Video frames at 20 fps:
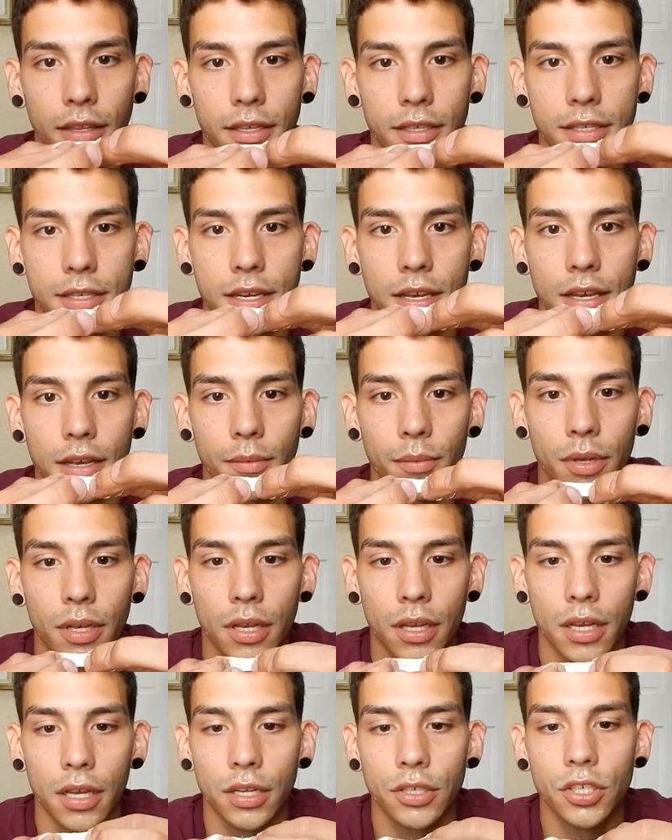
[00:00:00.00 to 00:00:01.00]
at the tip,
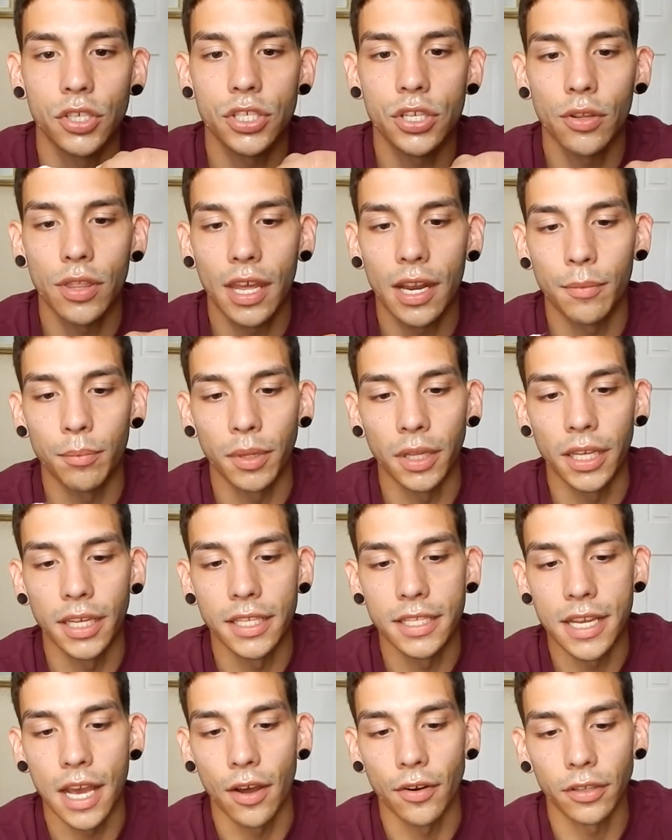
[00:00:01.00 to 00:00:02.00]
just so that it
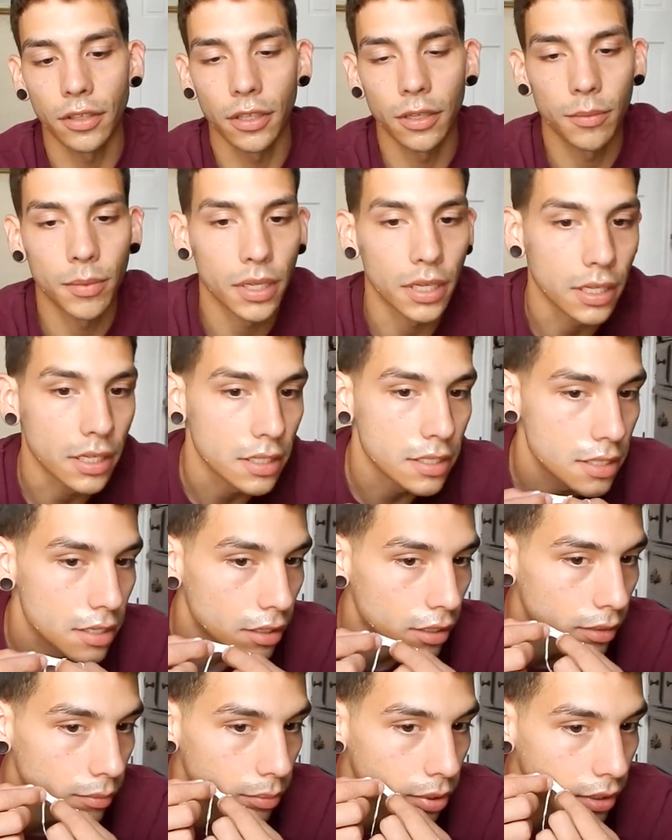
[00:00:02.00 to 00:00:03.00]
blends out a little bit
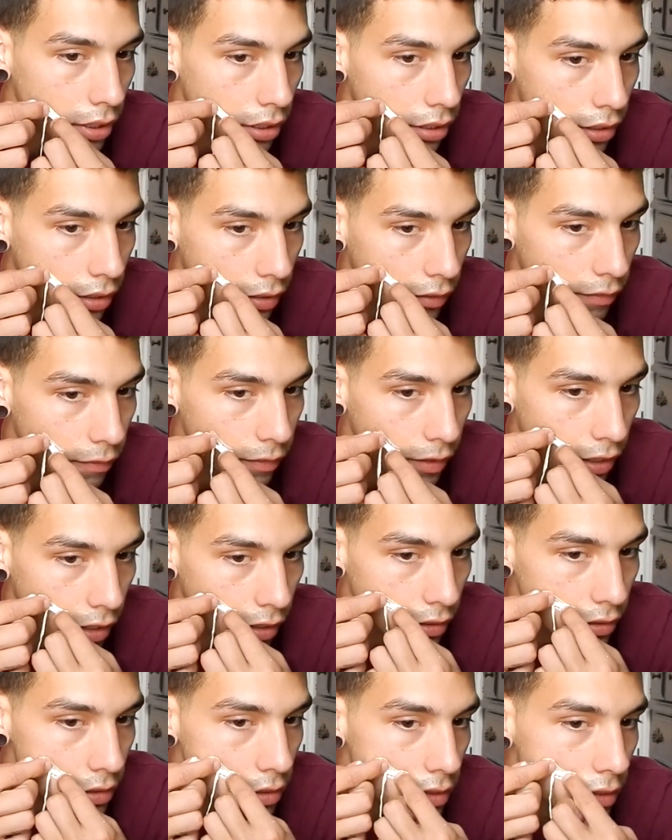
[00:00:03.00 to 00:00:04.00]
easier, and put it on the
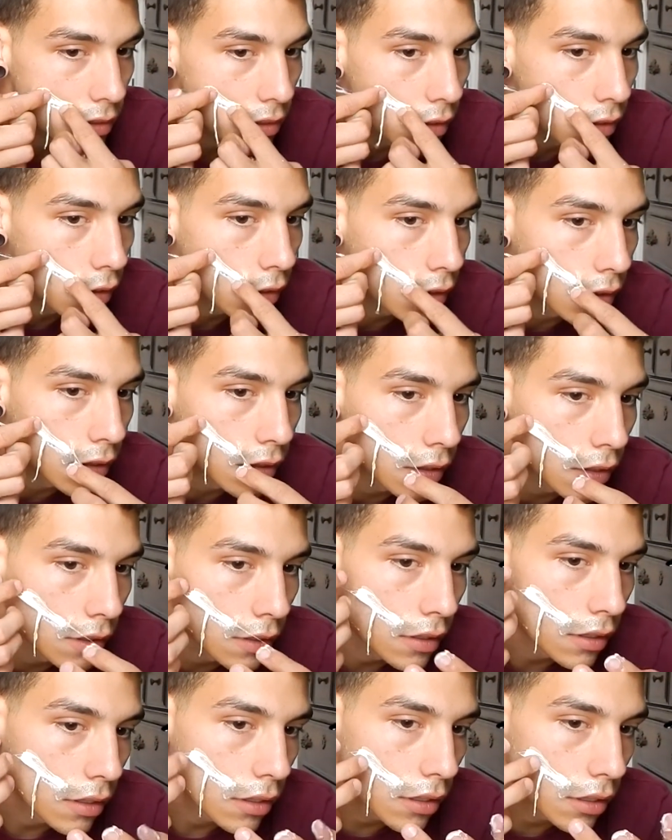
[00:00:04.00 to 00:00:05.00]
face.
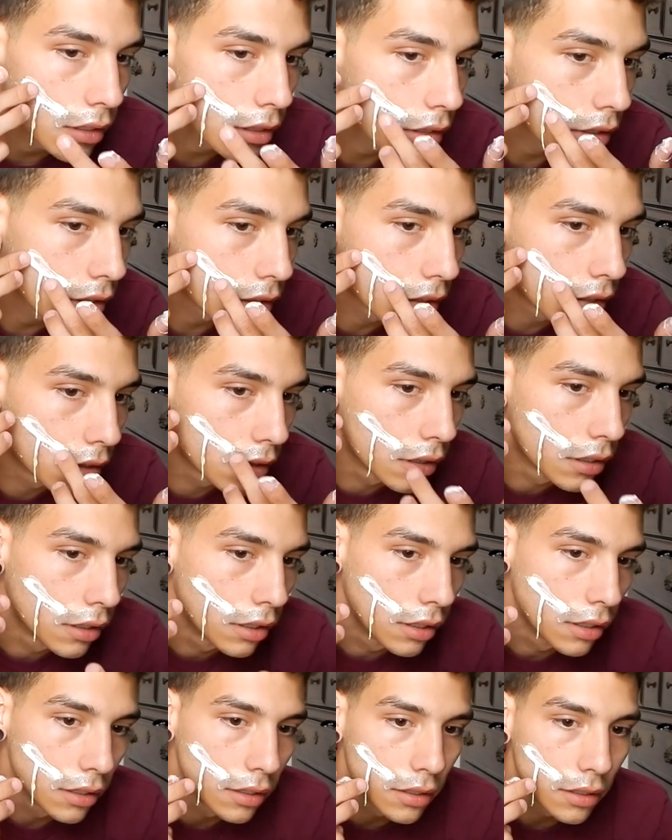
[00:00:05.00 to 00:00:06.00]

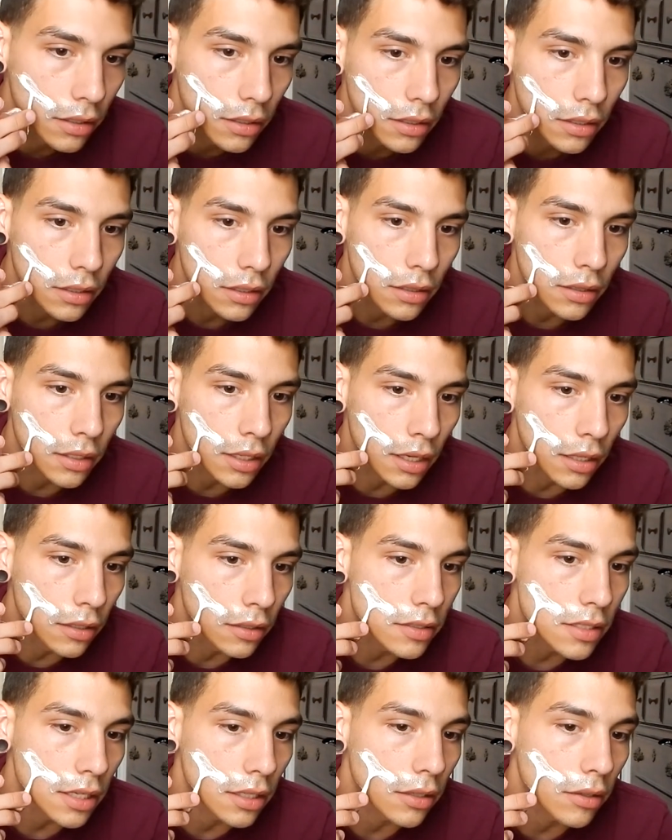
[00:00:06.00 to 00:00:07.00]
Ugh, that
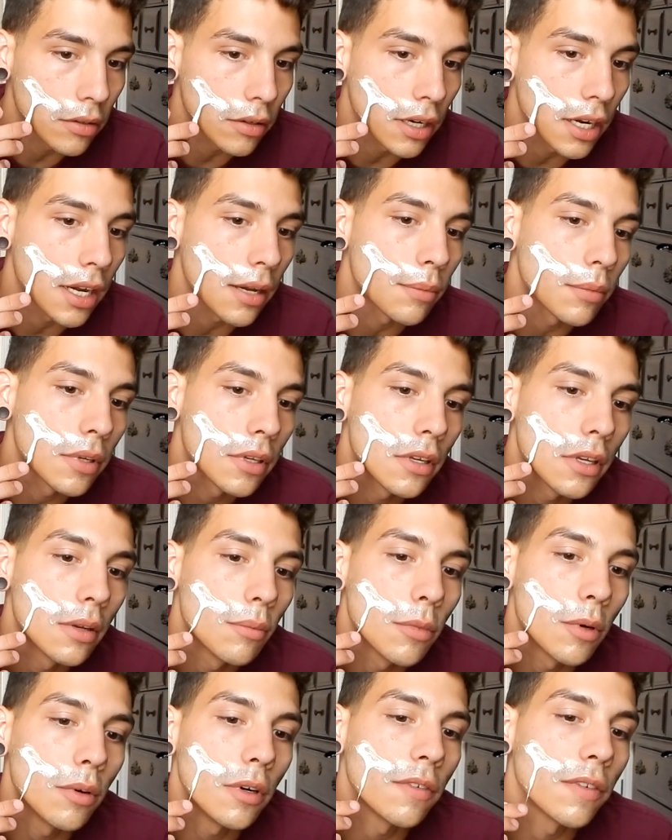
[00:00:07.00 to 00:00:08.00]
looks like crap,
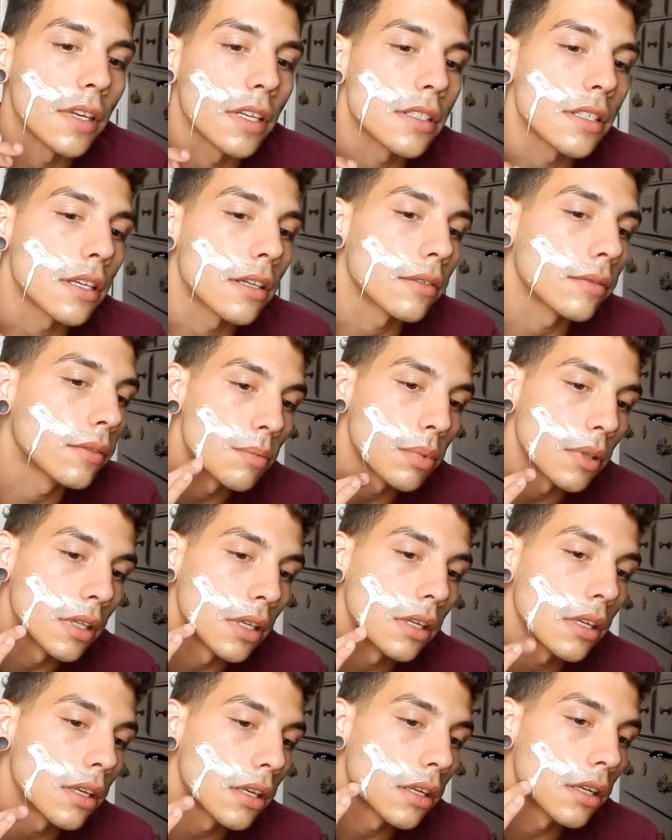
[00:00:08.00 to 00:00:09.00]
but we'll fix it.
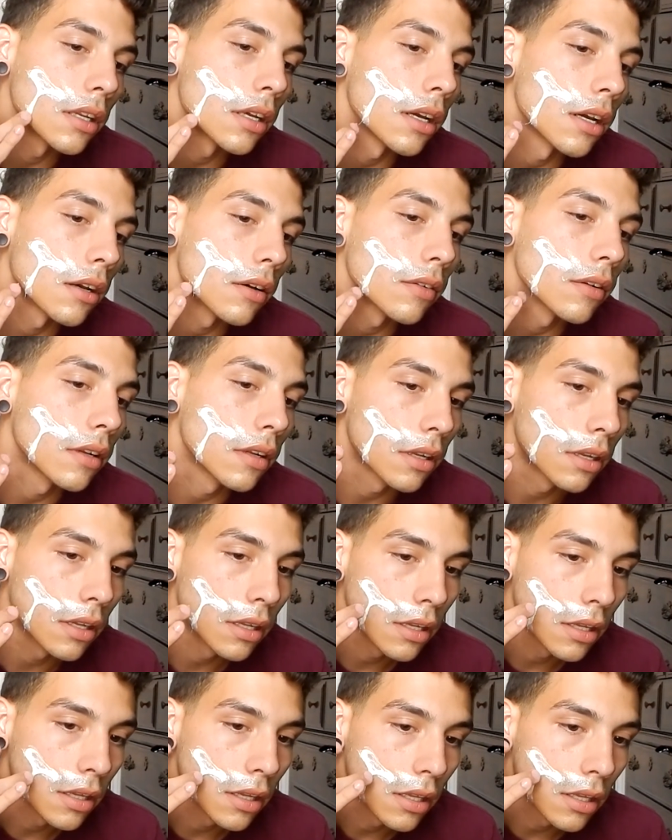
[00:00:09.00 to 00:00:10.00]
Blend it down.
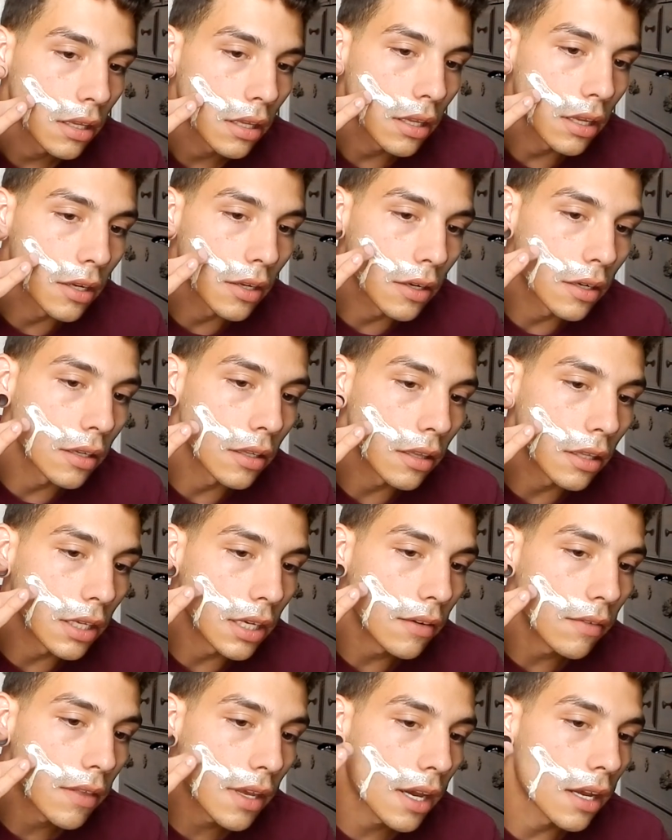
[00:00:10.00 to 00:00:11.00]
And you're gonna
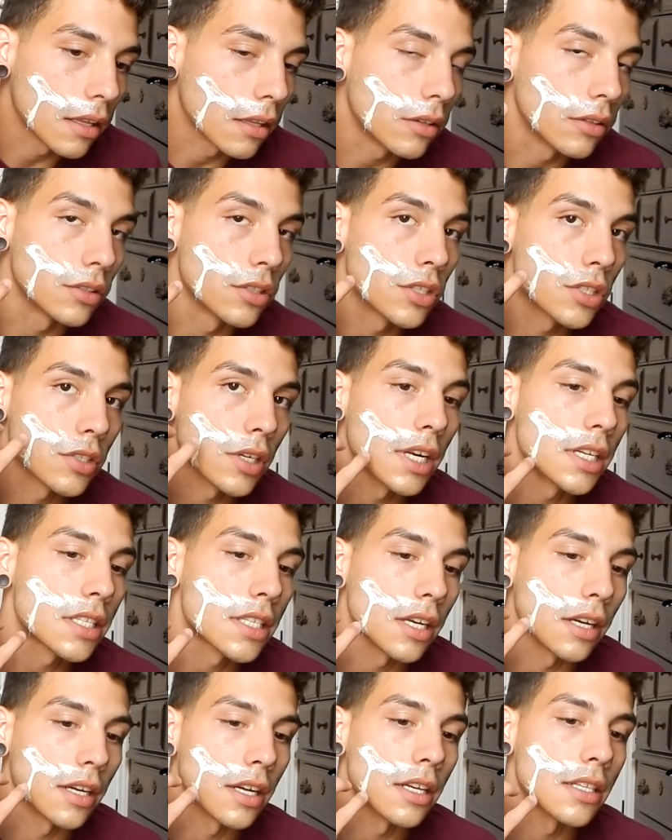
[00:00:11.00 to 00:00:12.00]
leave that little stretch
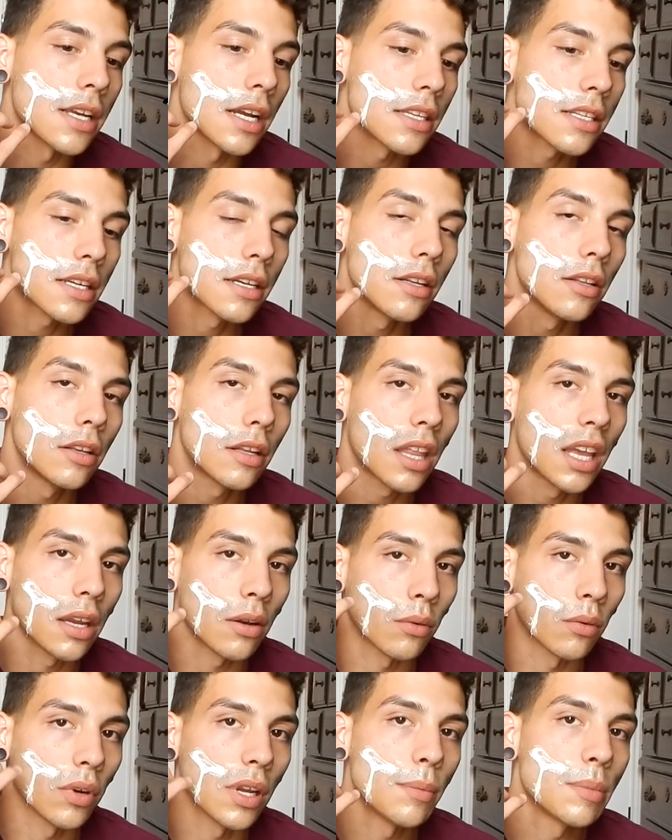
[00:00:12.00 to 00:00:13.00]
there because that's gonna look like
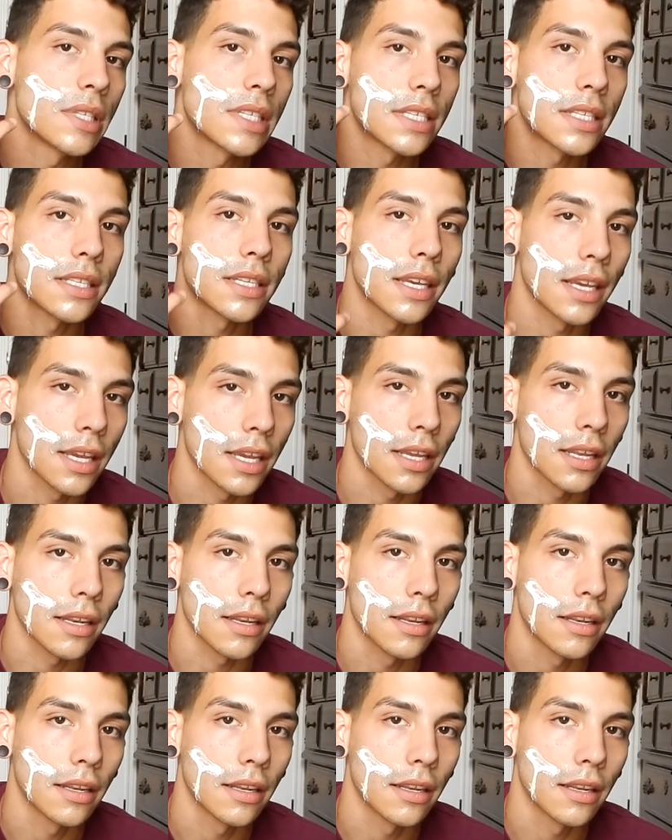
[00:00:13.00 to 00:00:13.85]
ripped skin.